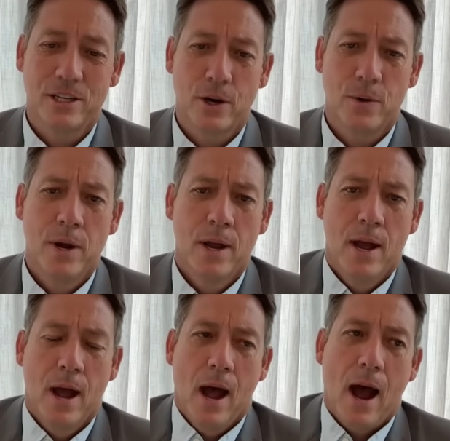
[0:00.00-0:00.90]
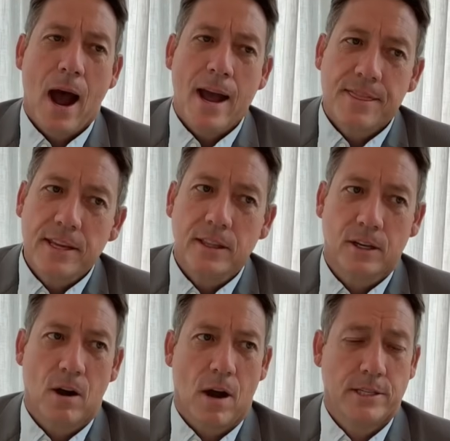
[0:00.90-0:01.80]
So I think the
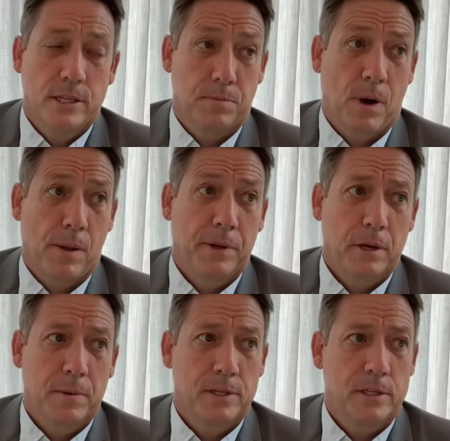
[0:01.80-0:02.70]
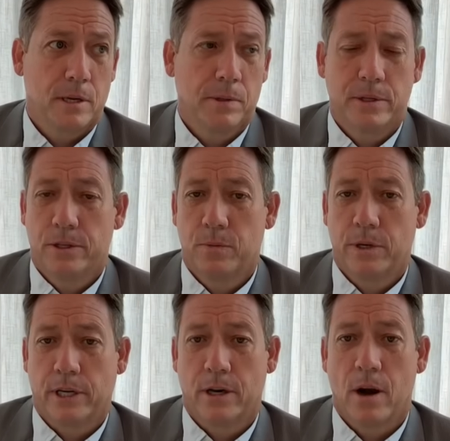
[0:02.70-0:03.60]
cost is probably going to be similar to
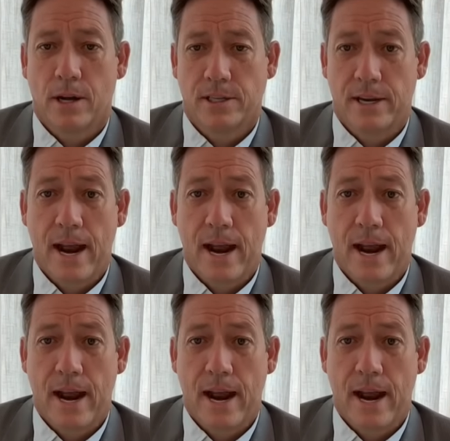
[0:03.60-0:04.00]
what it costs